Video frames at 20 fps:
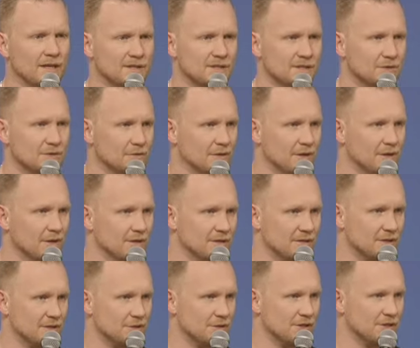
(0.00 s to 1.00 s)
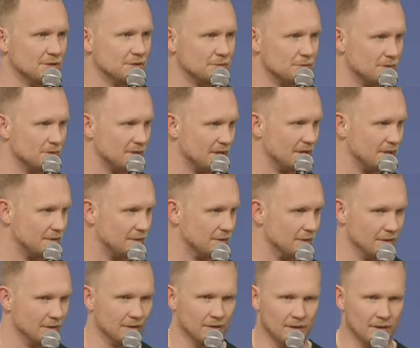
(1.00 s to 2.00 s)
things into her ears that Jesus would say
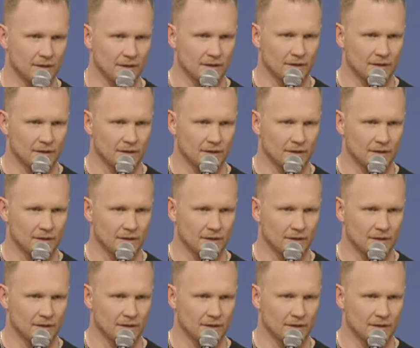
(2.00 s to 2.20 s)
to her.